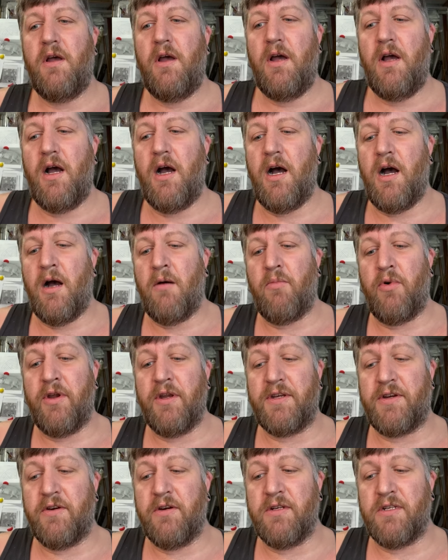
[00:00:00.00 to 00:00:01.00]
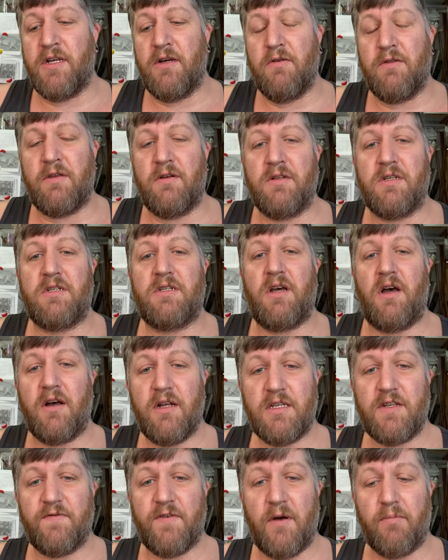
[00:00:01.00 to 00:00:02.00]
but it turns out there's
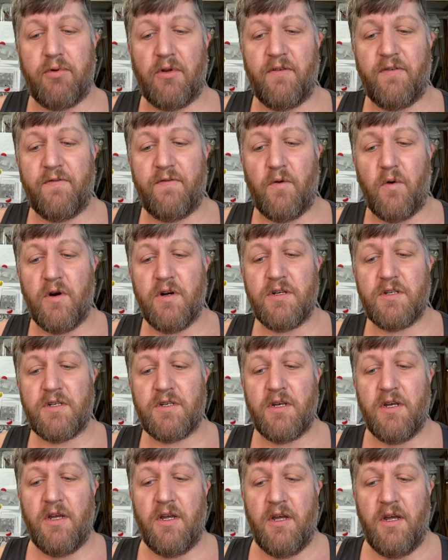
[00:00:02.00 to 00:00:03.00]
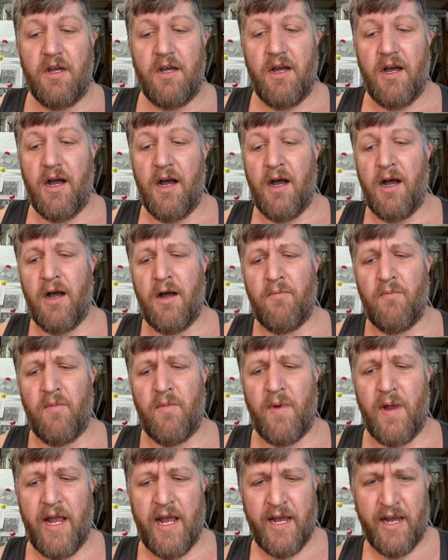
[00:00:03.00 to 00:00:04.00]
tons of uplift force,
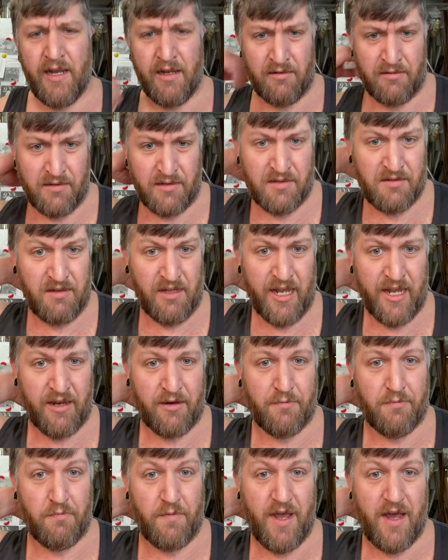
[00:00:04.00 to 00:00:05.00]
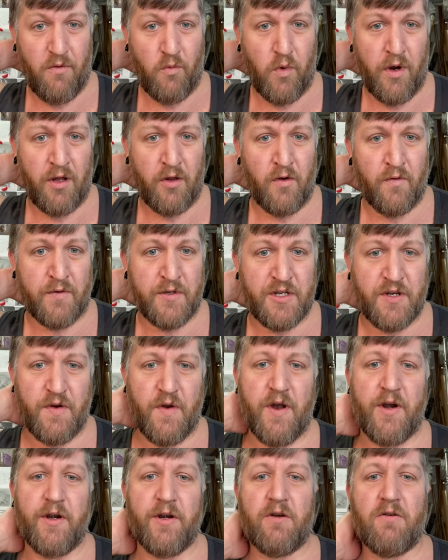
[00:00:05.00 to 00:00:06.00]
and like, yeah, well over
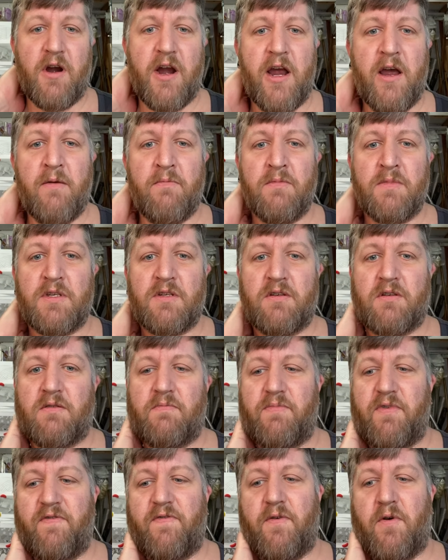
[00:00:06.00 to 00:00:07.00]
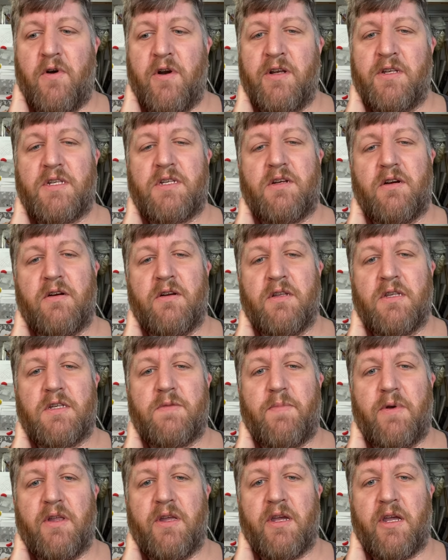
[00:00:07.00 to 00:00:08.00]
200 grams before it started
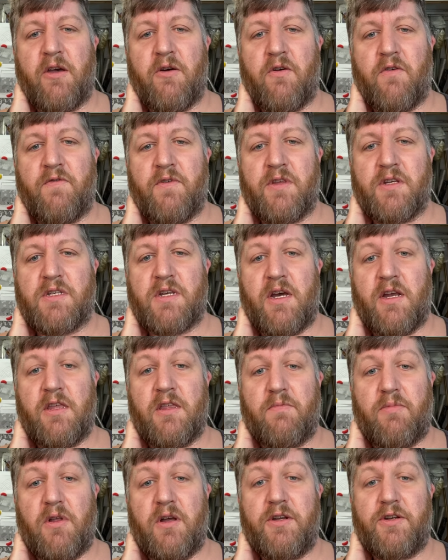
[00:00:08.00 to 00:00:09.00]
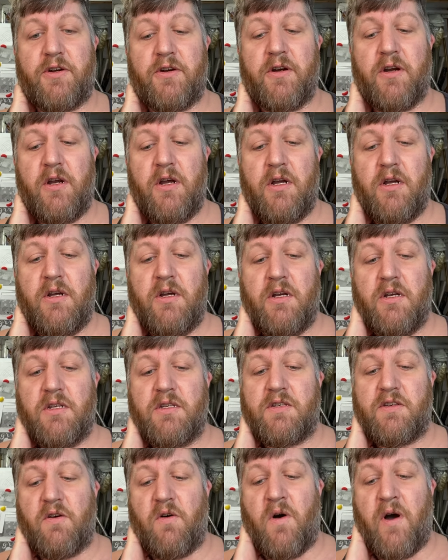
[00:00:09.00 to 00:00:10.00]
spilling out over the side of the plunger.
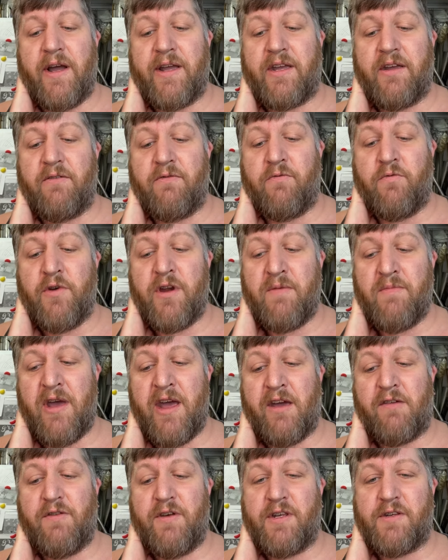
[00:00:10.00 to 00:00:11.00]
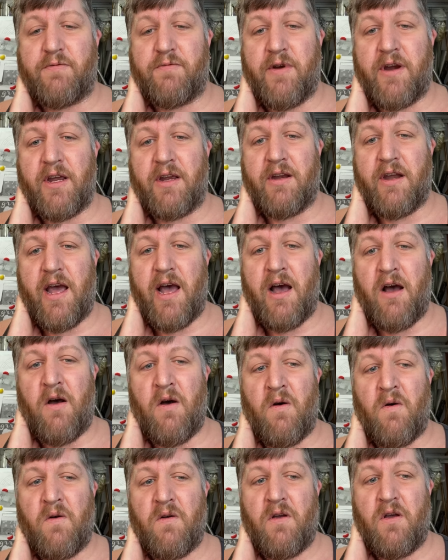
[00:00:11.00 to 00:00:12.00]
So I can remake this rig
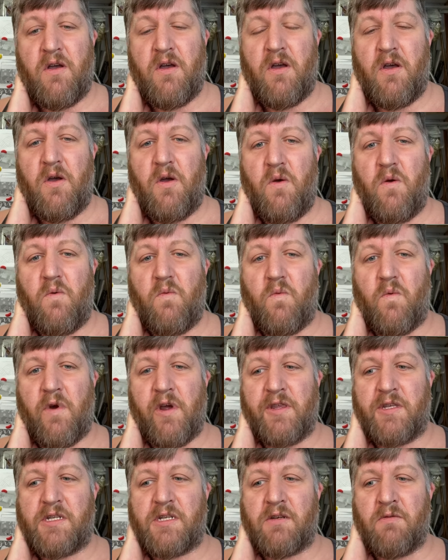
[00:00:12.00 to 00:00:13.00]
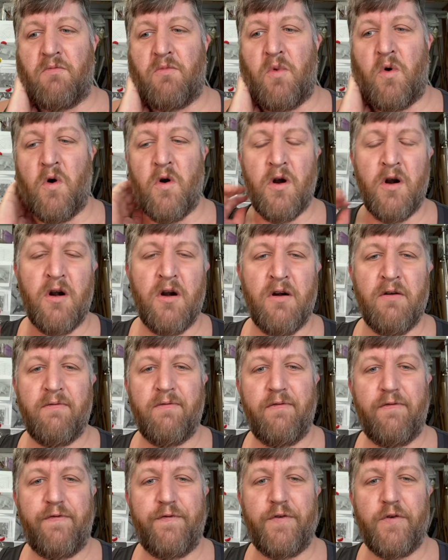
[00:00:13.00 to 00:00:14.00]
now with some more
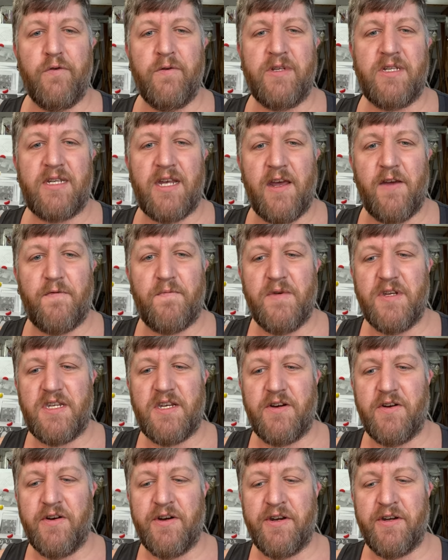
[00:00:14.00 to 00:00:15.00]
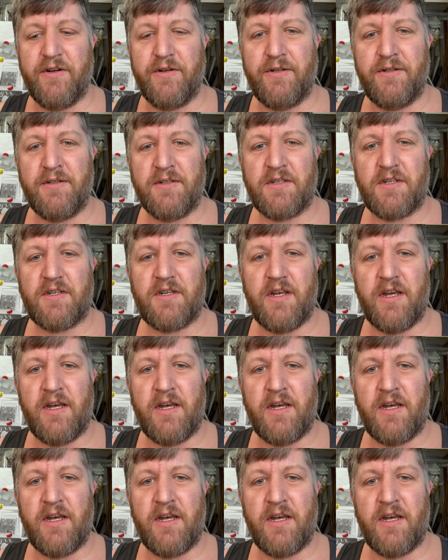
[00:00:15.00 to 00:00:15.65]
food safe materials,